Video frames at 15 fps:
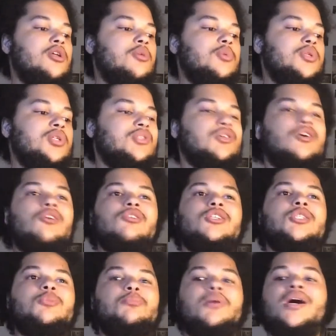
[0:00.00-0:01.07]
It was just all
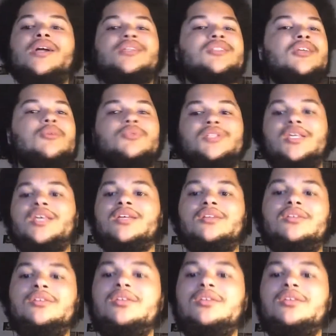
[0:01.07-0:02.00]
spots. That was it.